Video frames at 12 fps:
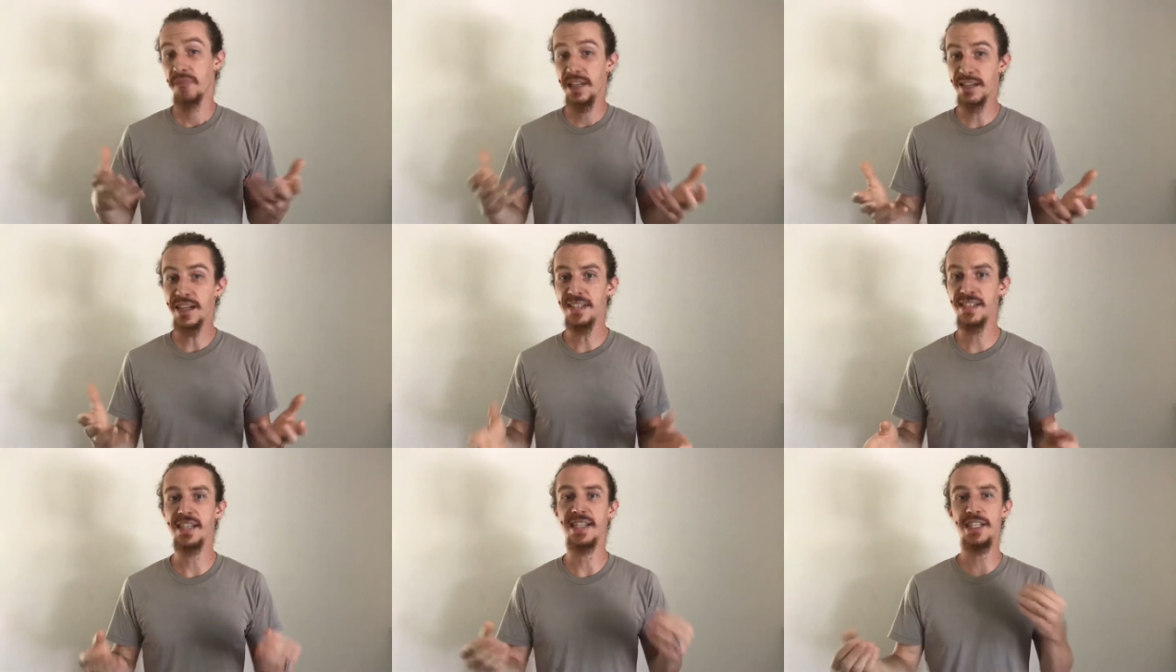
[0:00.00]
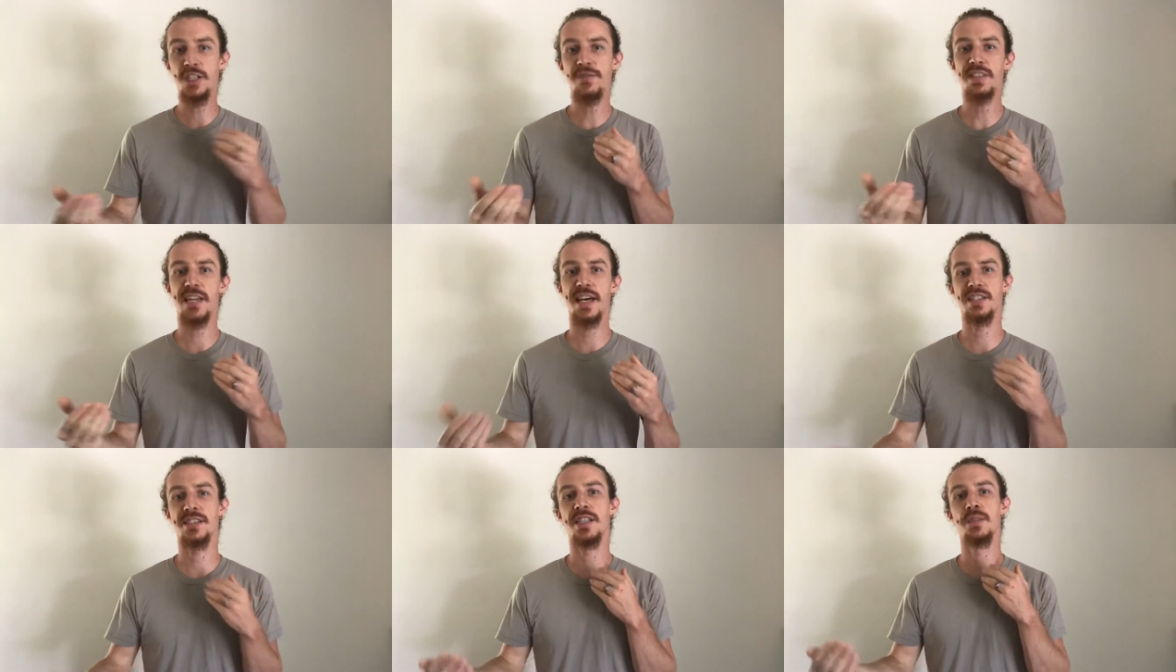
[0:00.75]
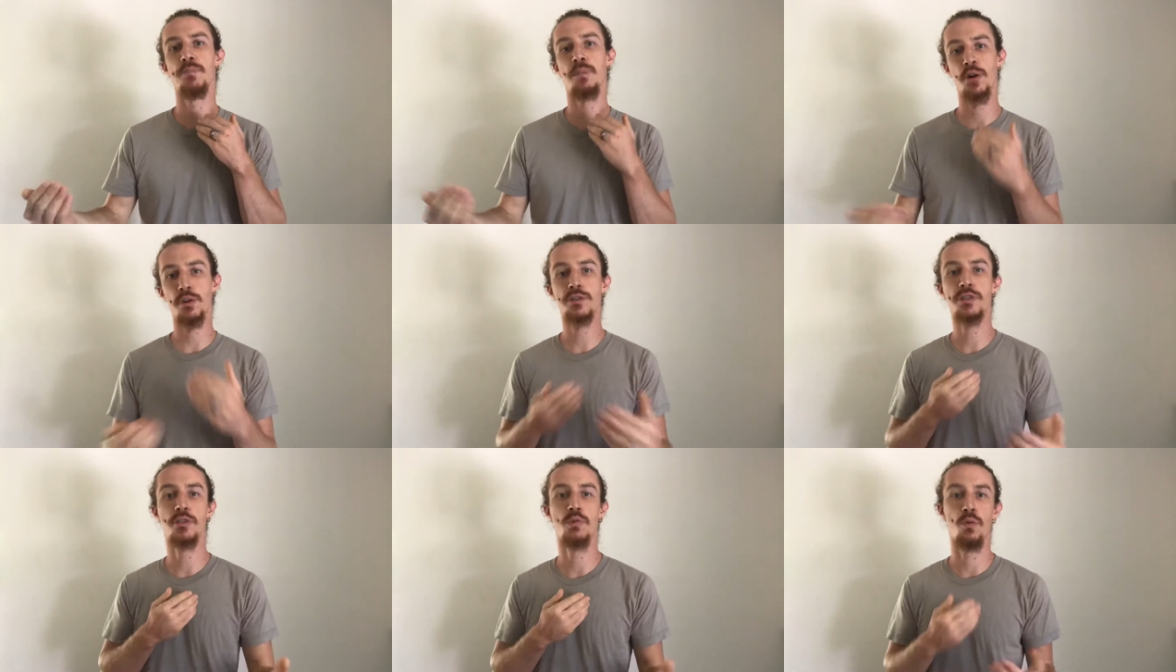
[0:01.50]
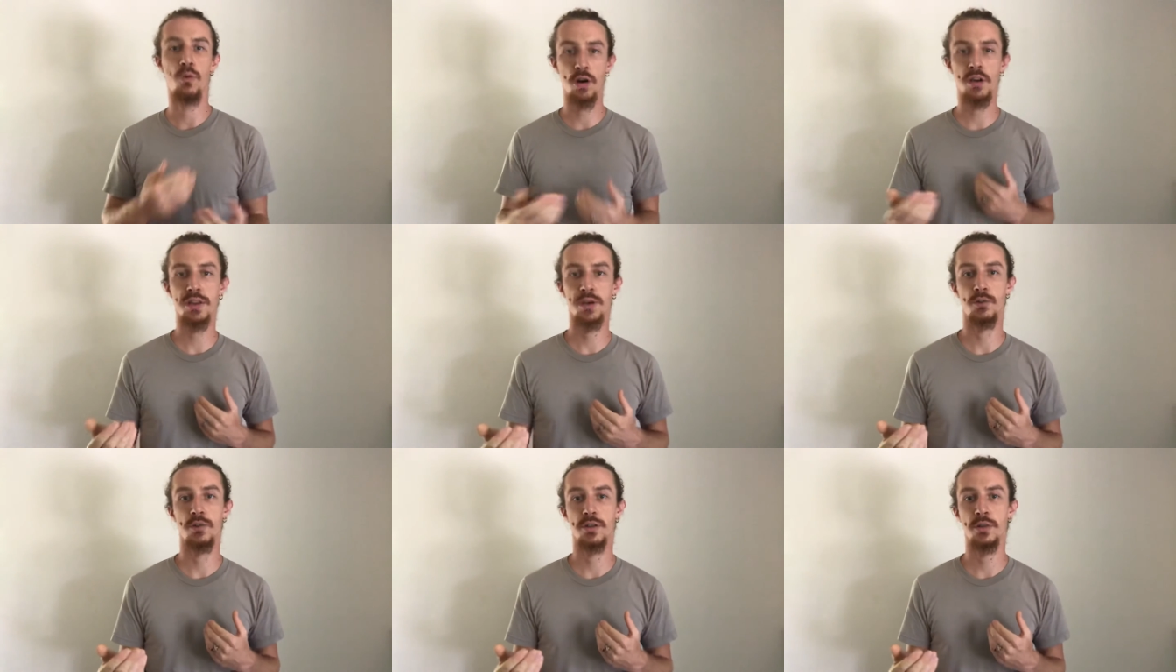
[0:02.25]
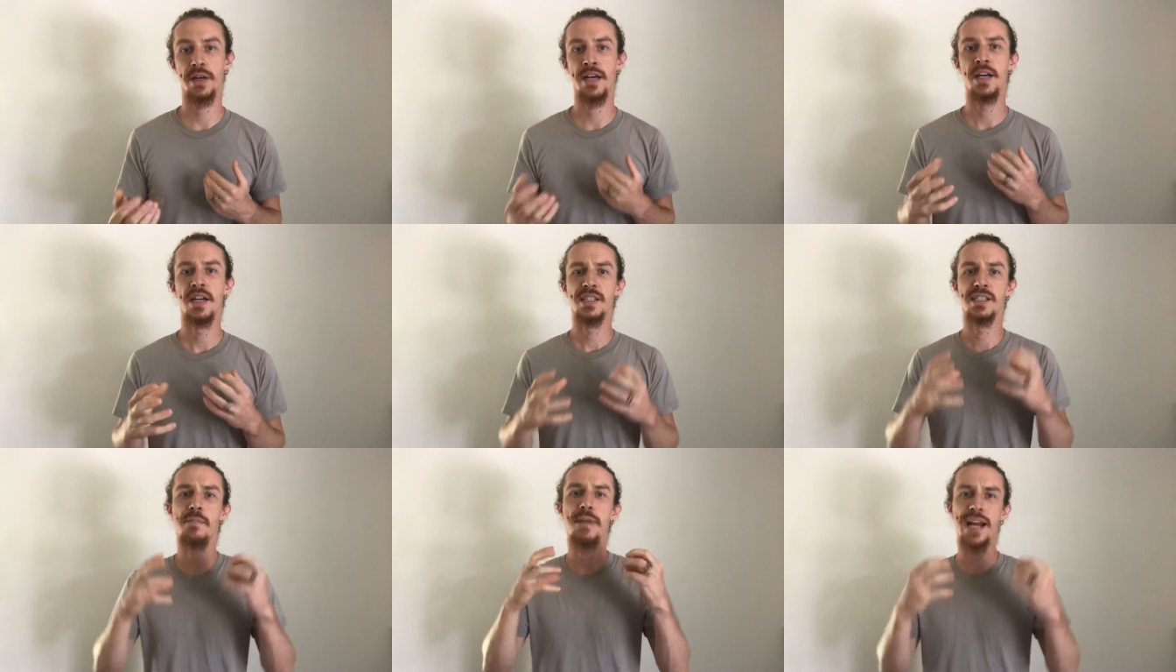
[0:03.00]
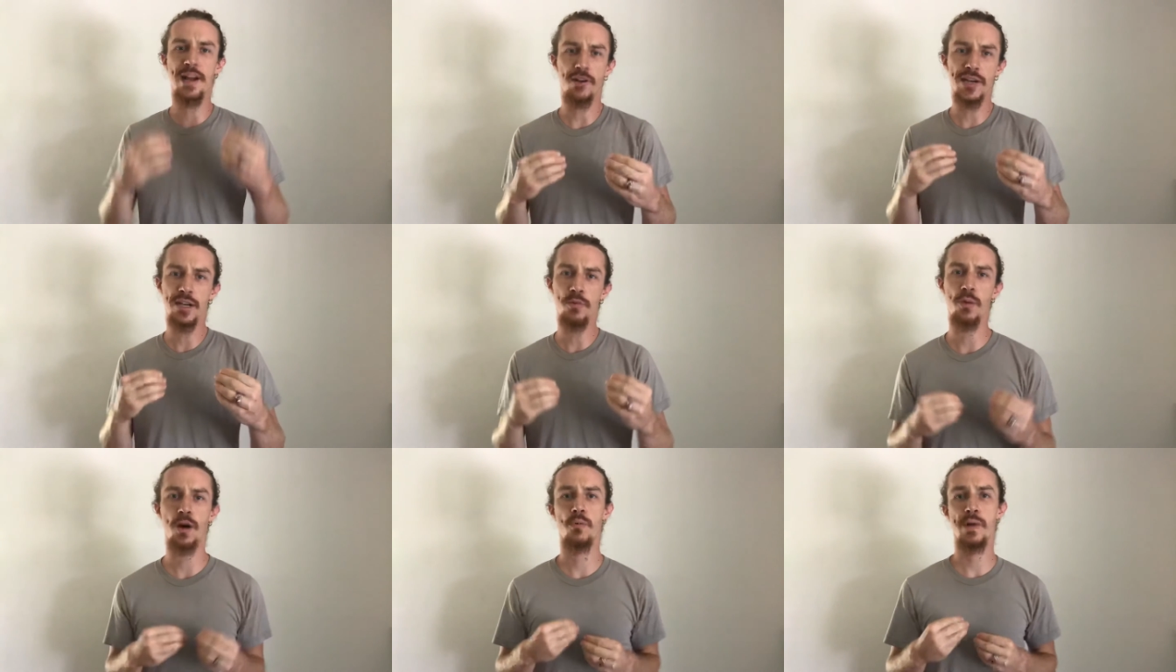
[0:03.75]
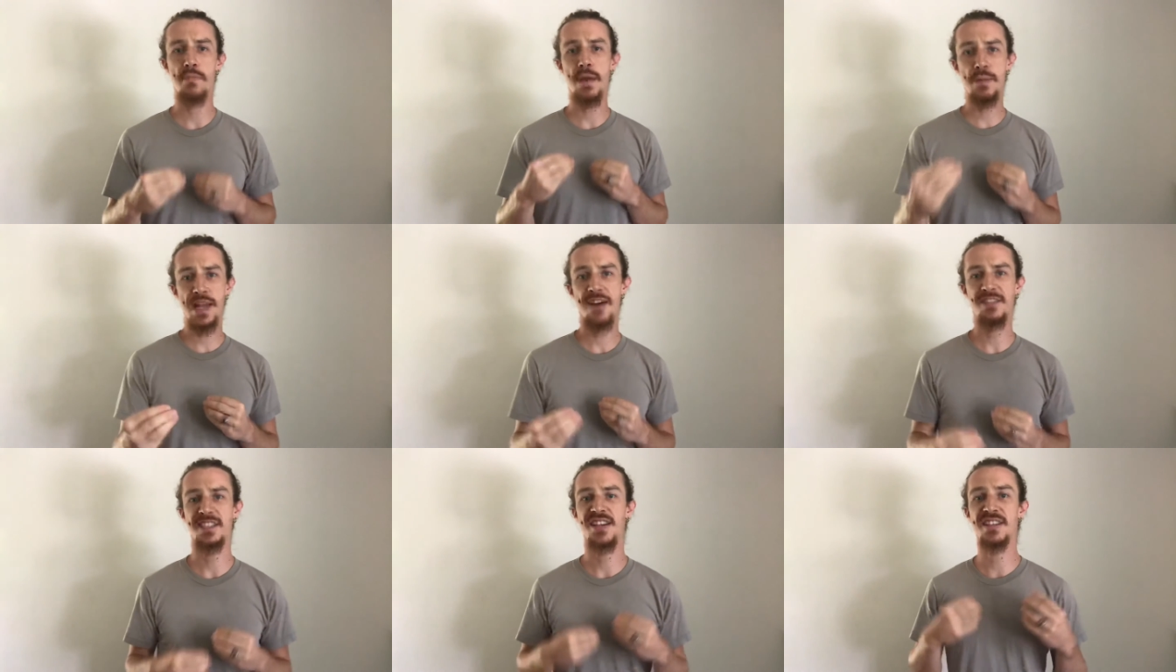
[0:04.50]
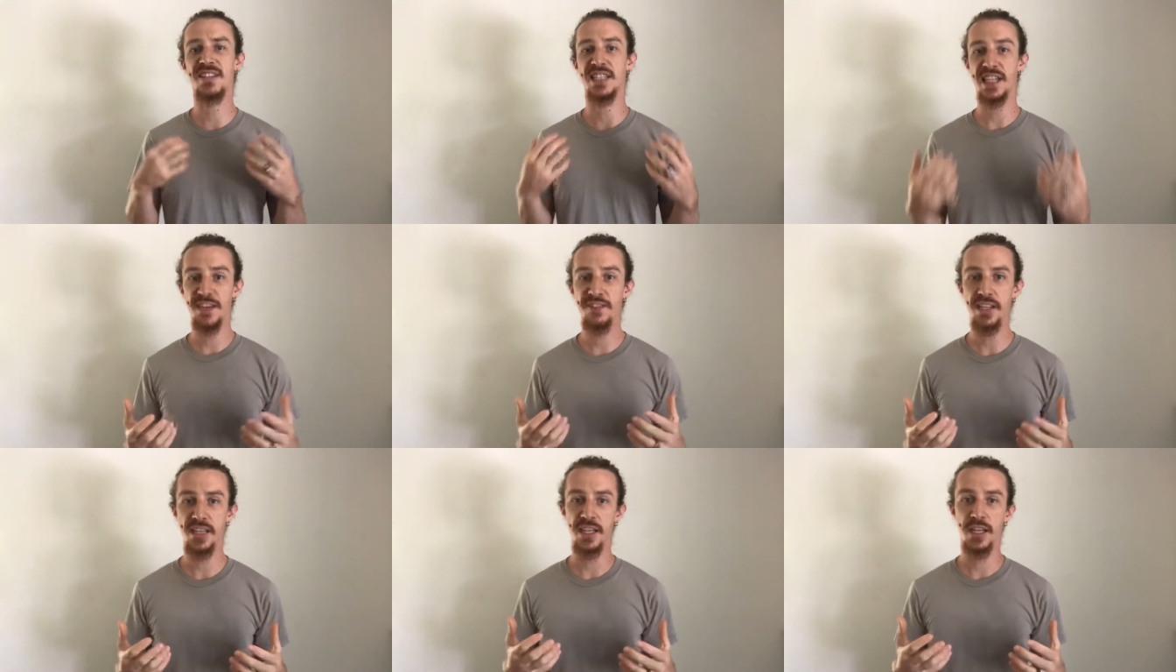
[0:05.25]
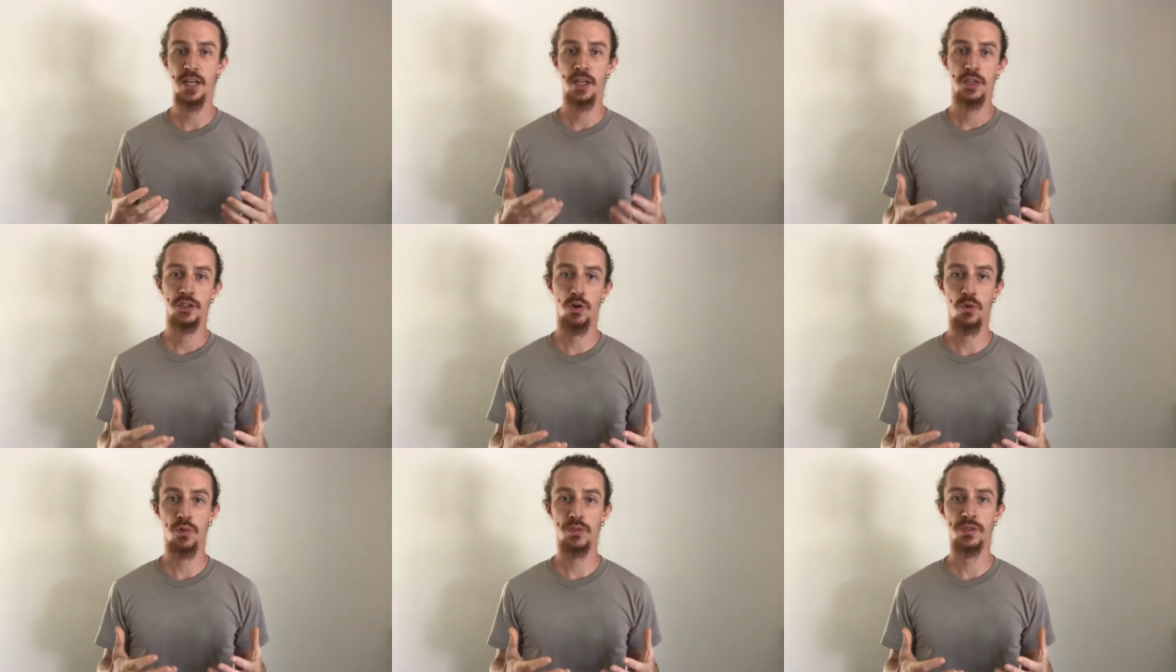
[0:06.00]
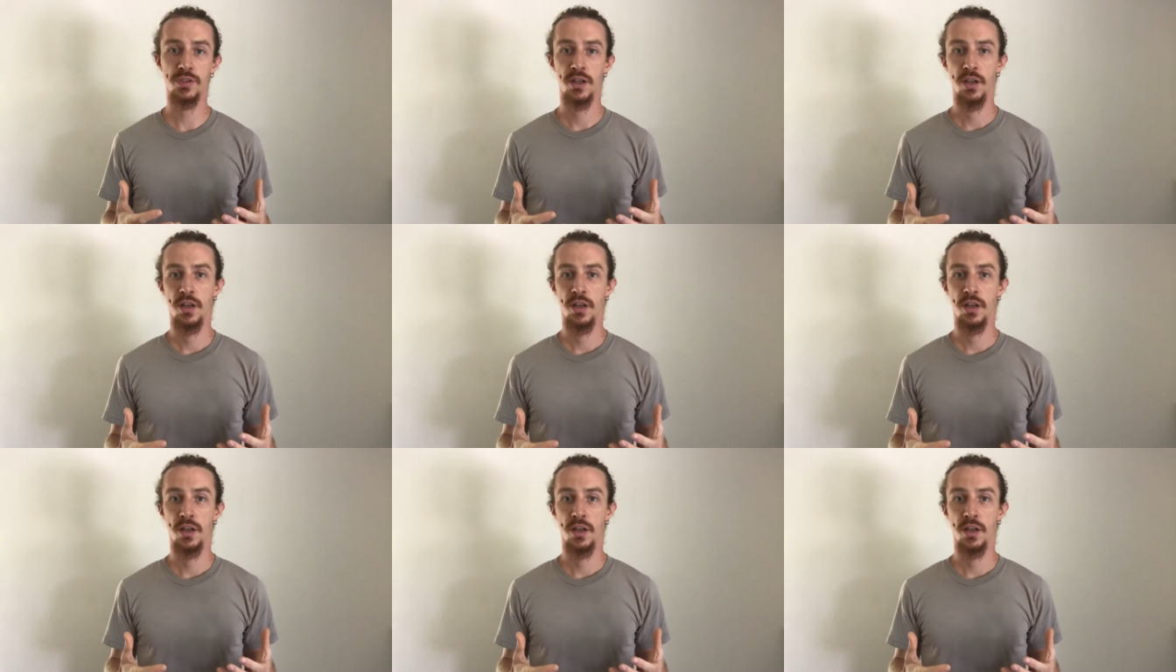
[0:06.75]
as I see it, each of us has this personal work that we're doing, some area where we maybe have a sensitivity towards